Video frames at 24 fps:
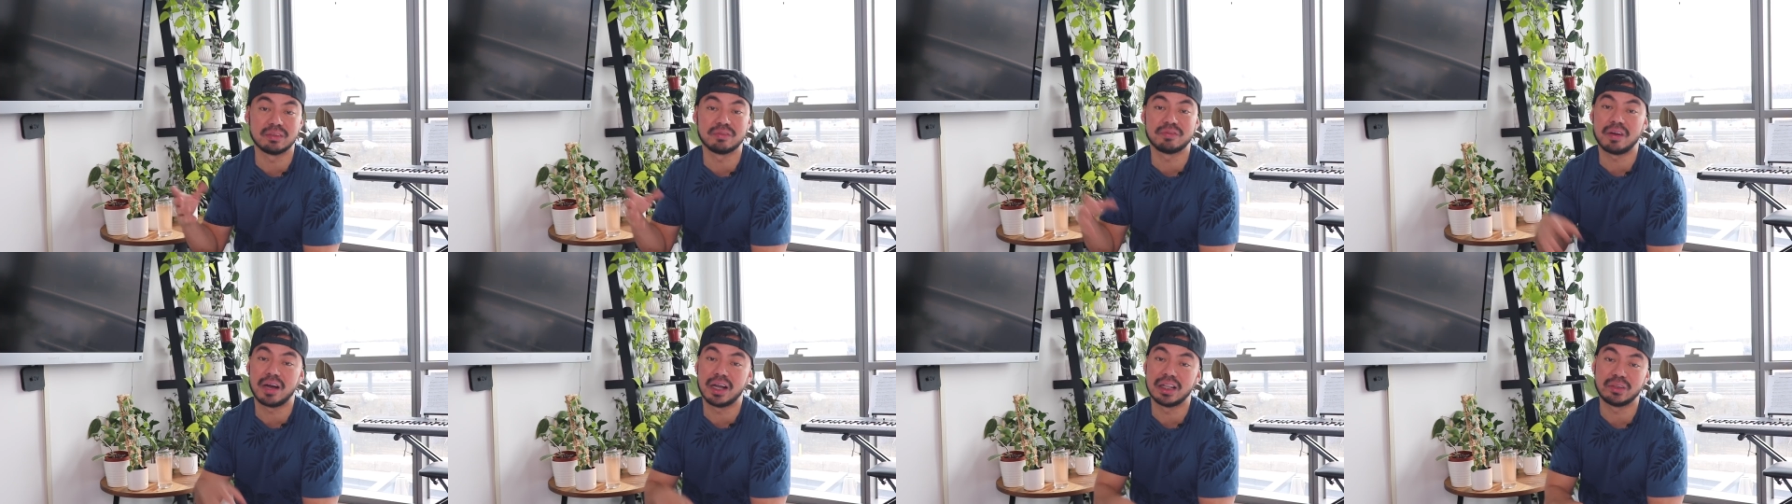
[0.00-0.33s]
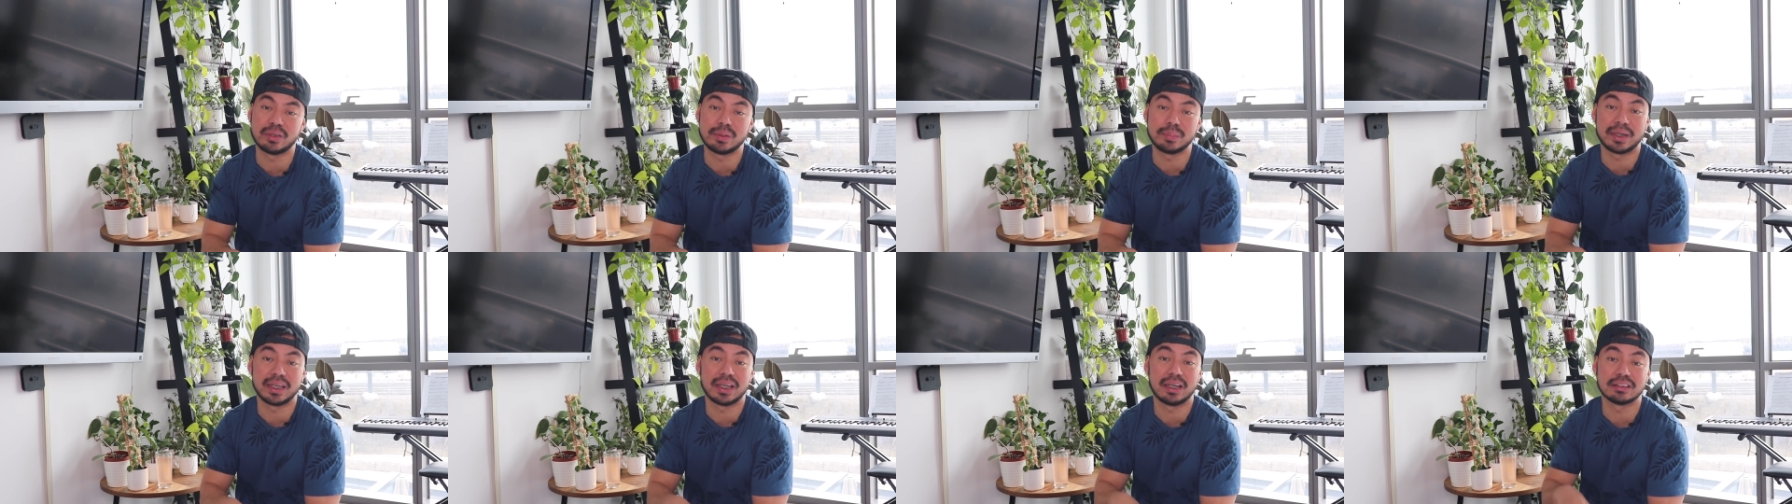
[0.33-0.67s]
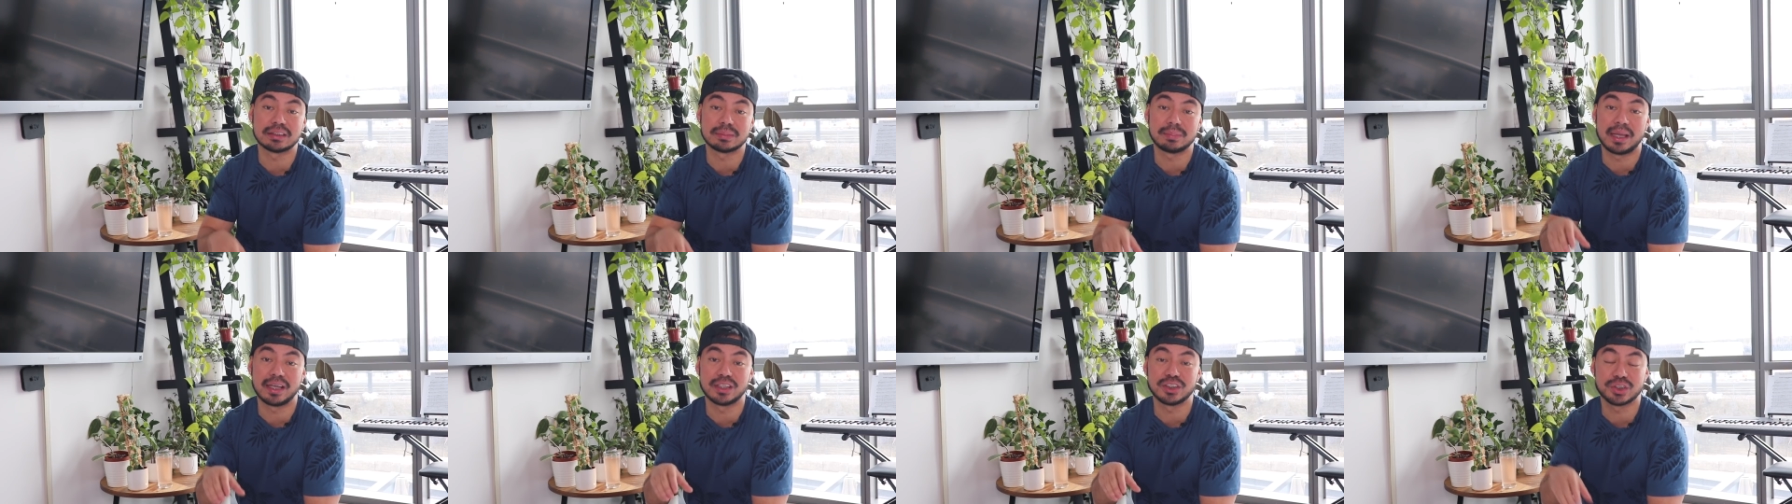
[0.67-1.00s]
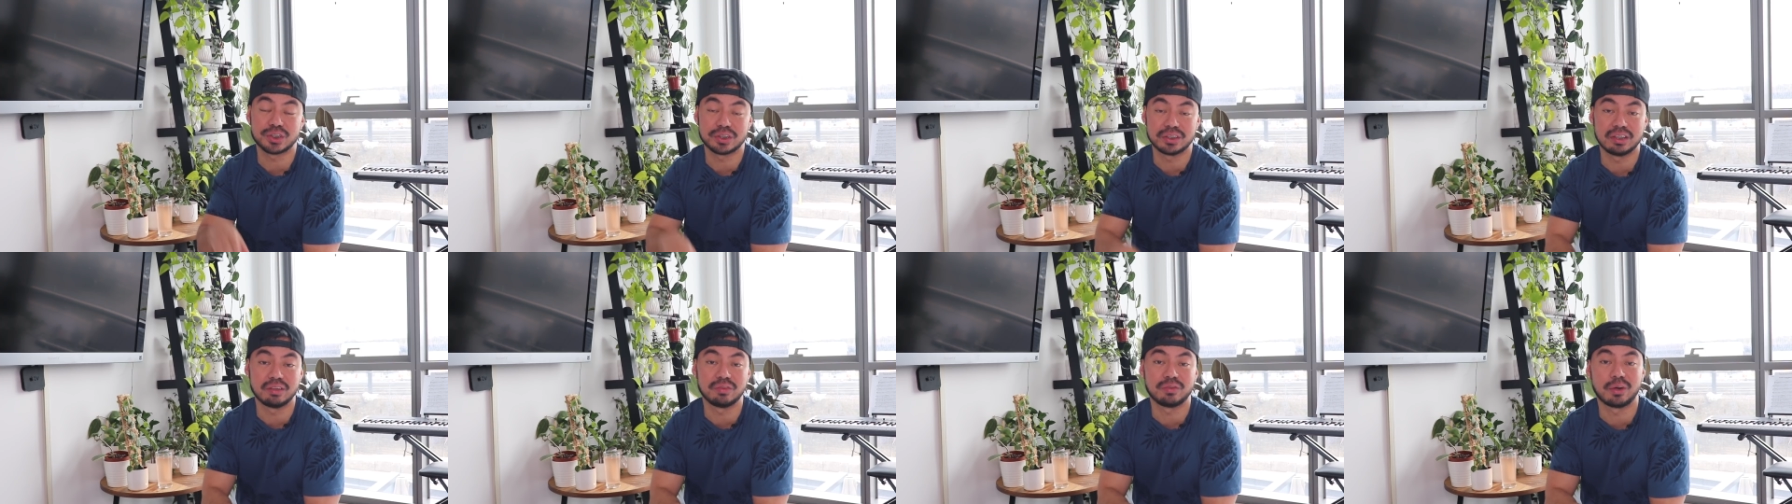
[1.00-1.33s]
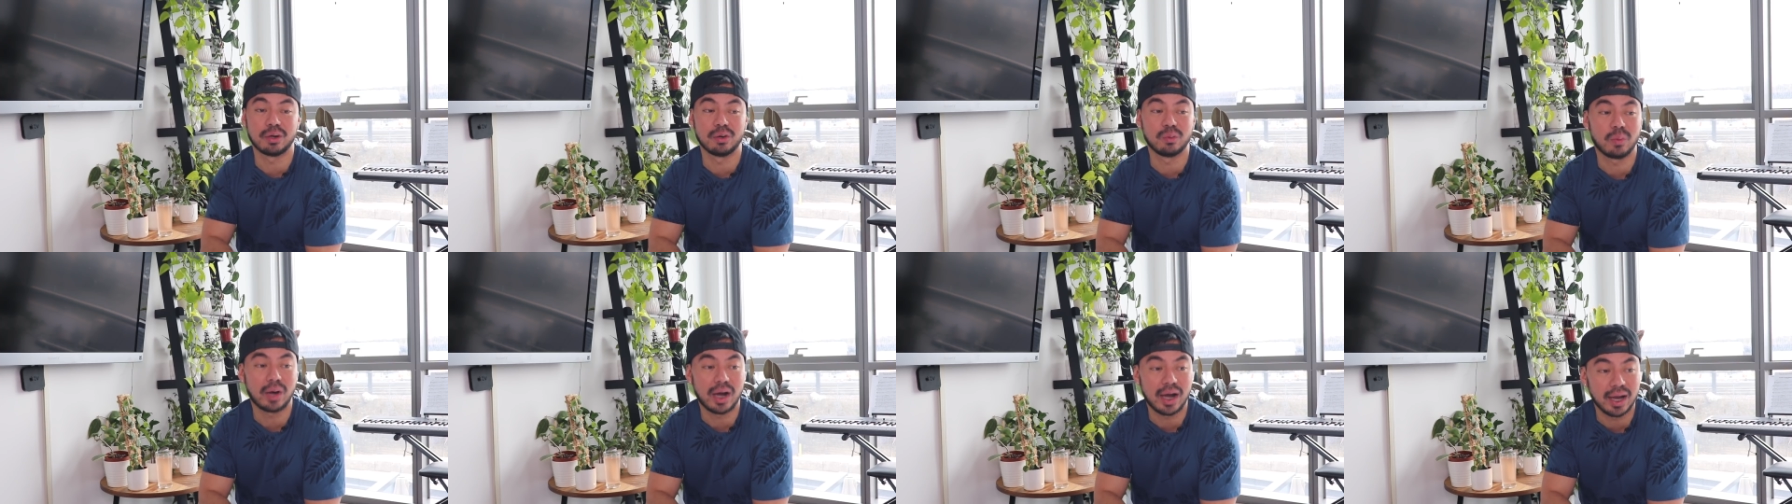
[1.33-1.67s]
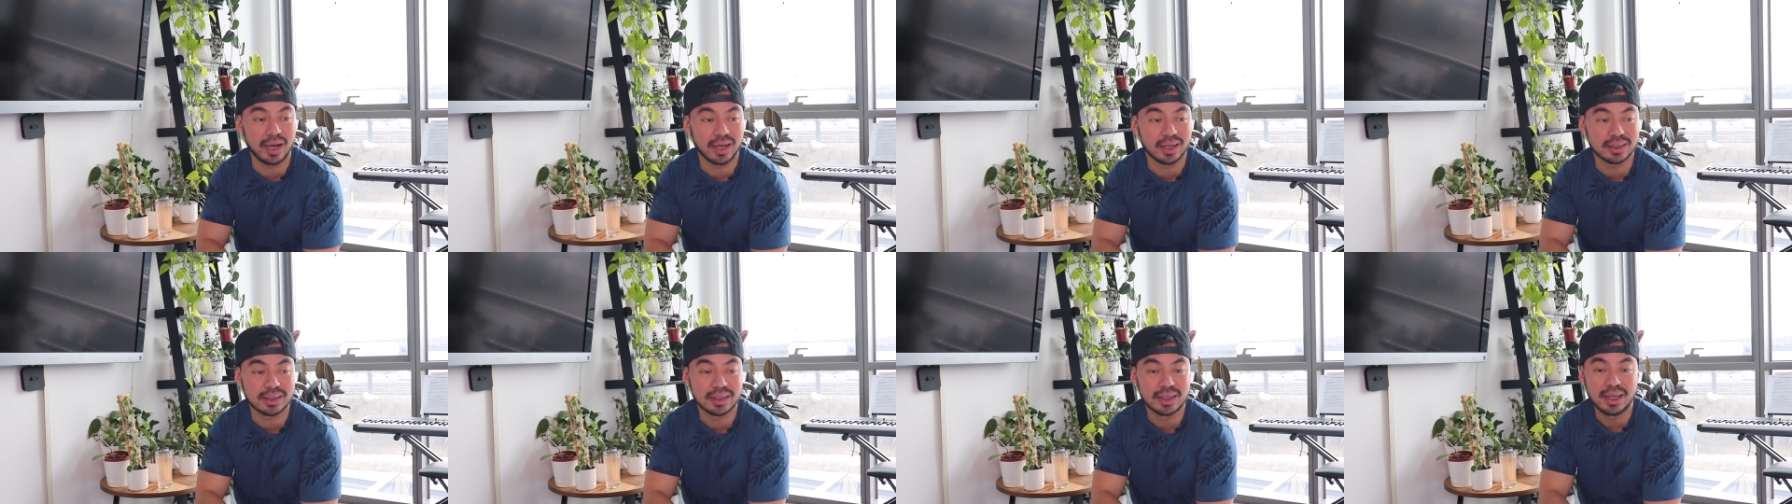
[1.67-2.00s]
following my houseplant journey for a
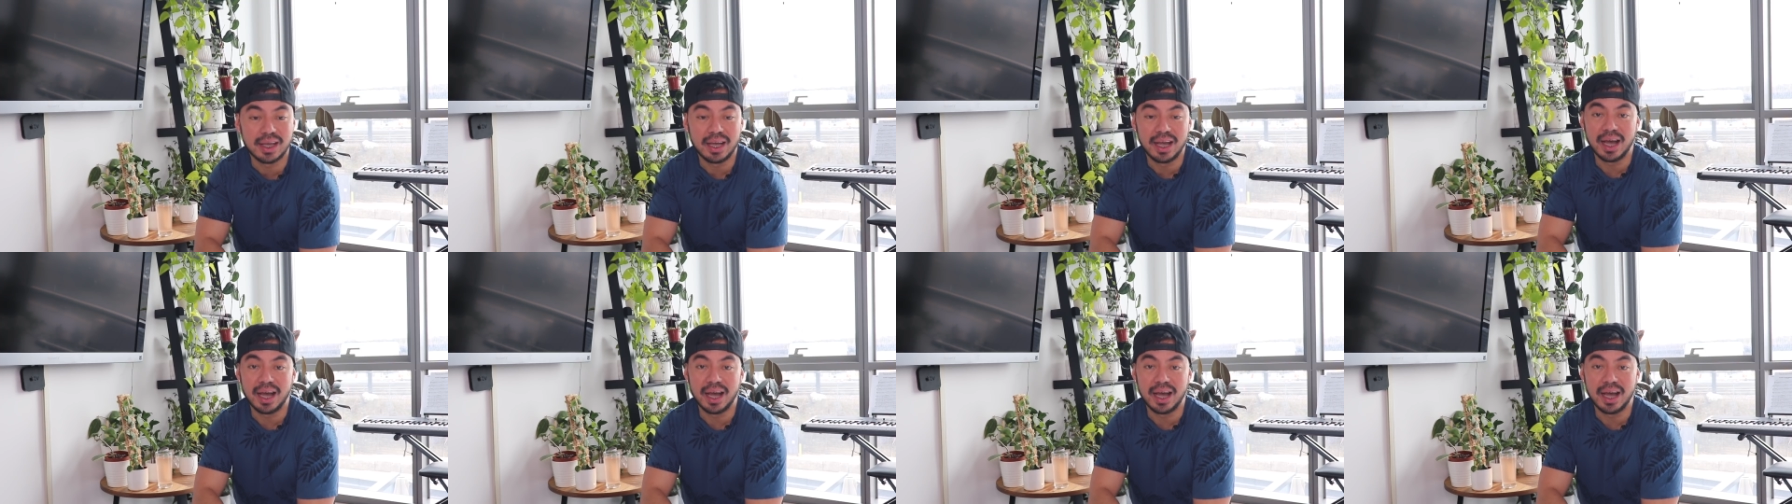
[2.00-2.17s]
while.